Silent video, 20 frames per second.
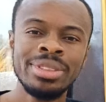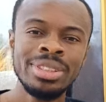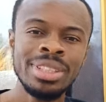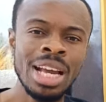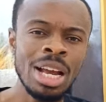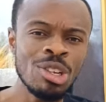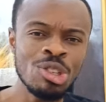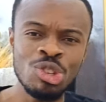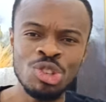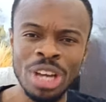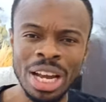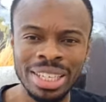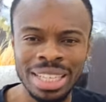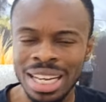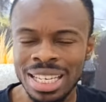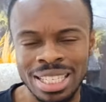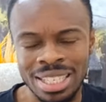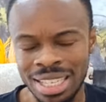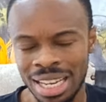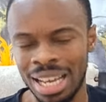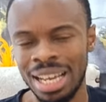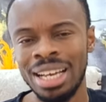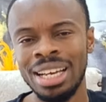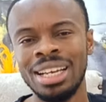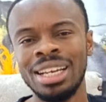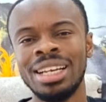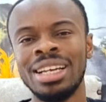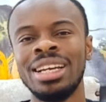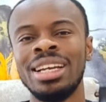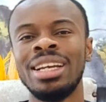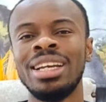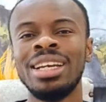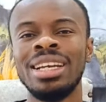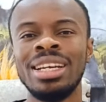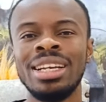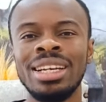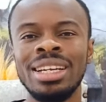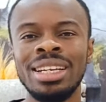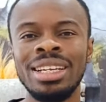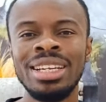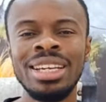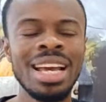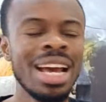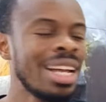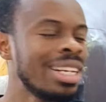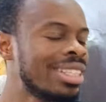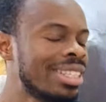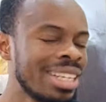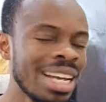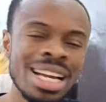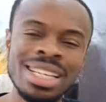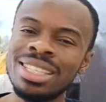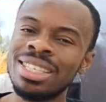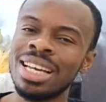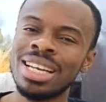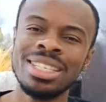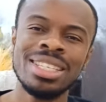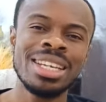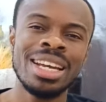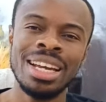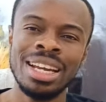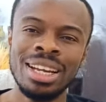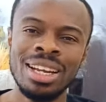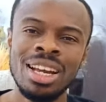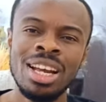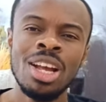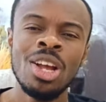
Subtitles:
Yensue nyansa. Yentias ye say,